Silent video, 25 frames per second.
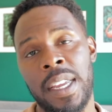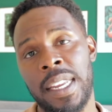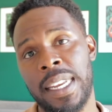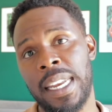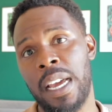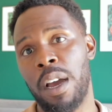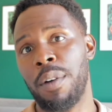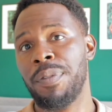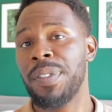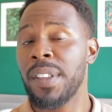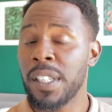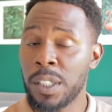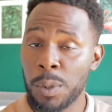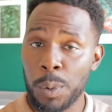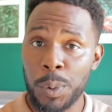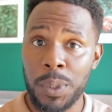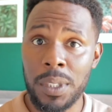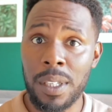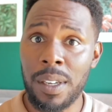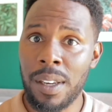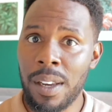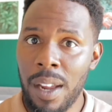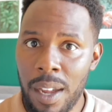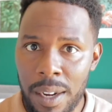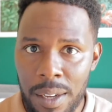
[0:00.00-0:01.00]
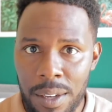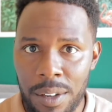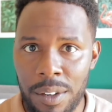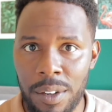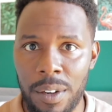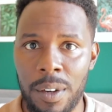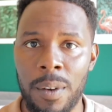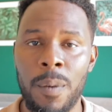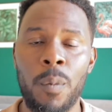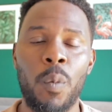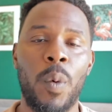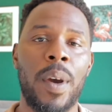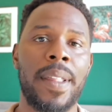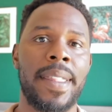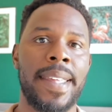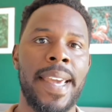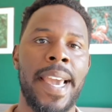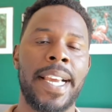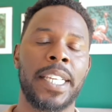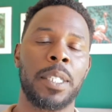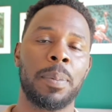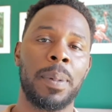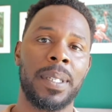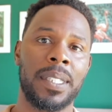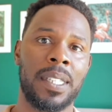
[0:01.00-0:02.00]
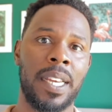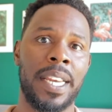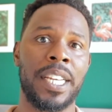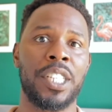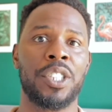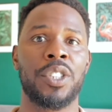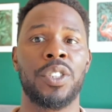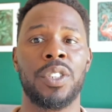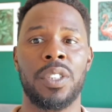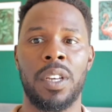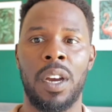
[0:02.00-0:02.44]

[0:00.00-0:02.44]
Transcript: Now, if this was London, where the expectations